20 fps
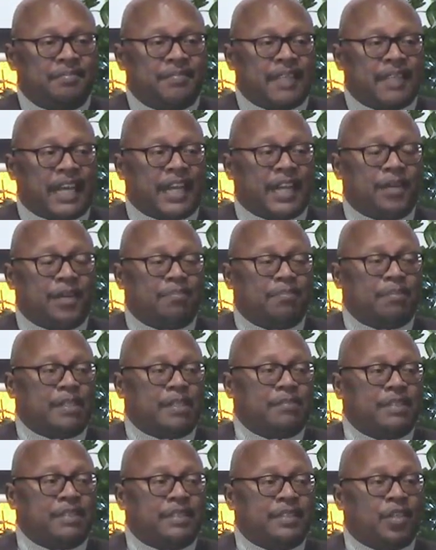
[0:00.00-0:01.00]
I hear
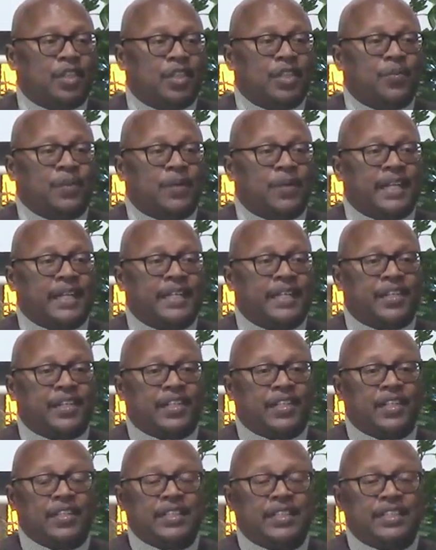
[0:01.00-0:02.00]
mumbling, only one I hear
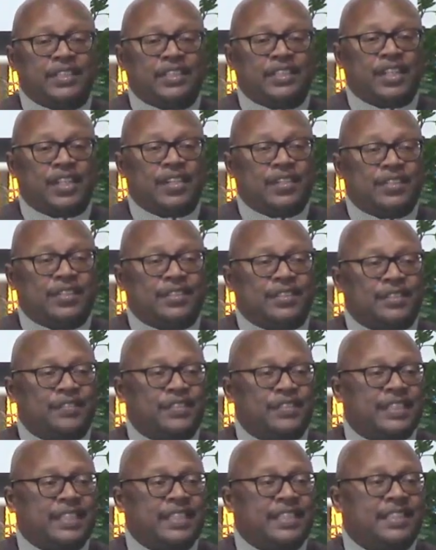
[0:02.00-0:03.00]
clearly is Charles. If you're
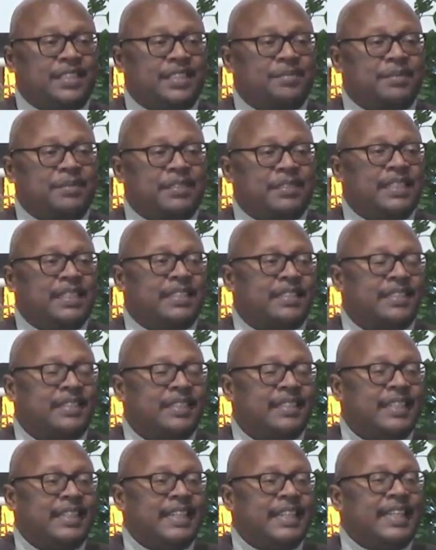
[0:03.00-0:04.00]
saying something, say it.
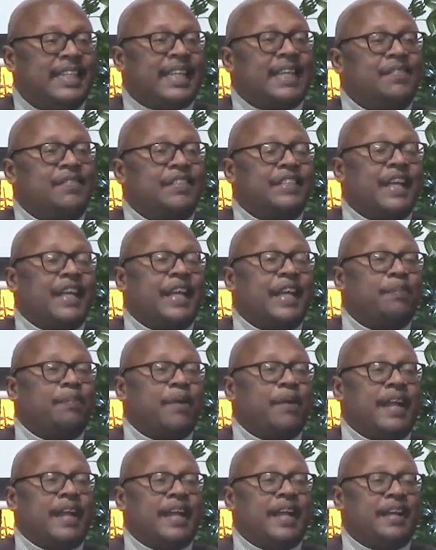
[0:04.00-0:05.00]
He gave it to
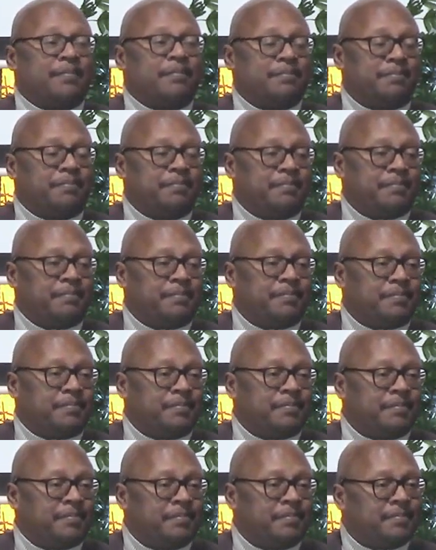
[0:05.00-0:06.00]
Abraham
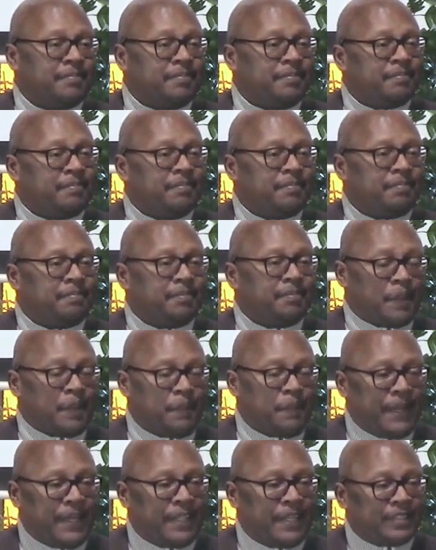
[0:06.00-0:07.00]
to
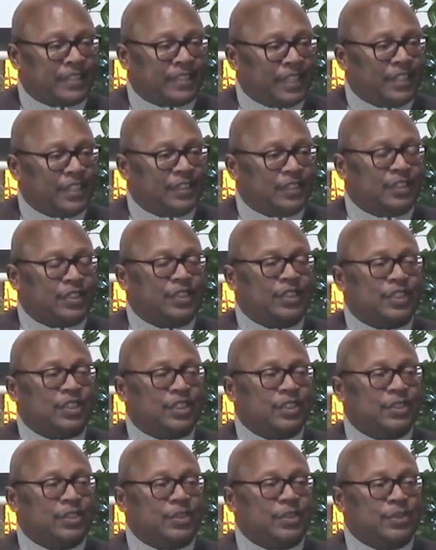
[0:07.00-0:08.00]
pass on to the
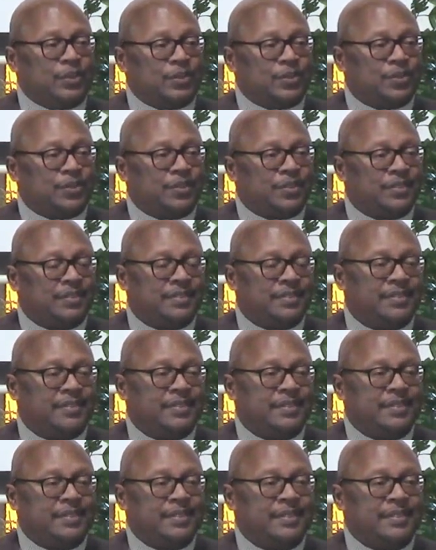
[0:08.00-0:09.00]
Jews.
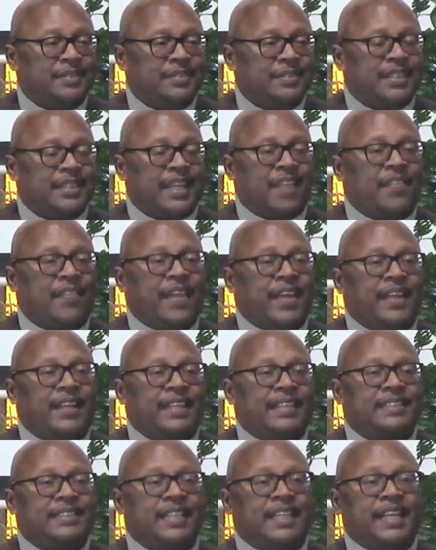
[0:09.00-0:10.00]
And that
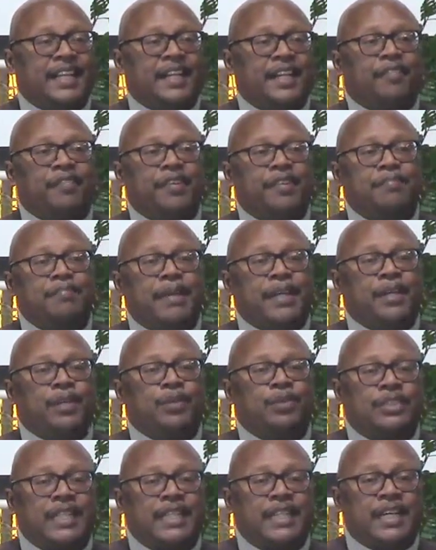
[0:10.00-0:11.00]
is that every
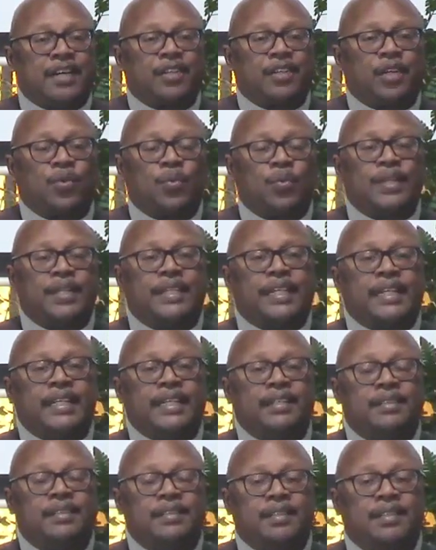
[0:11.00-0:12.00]
male child on what day?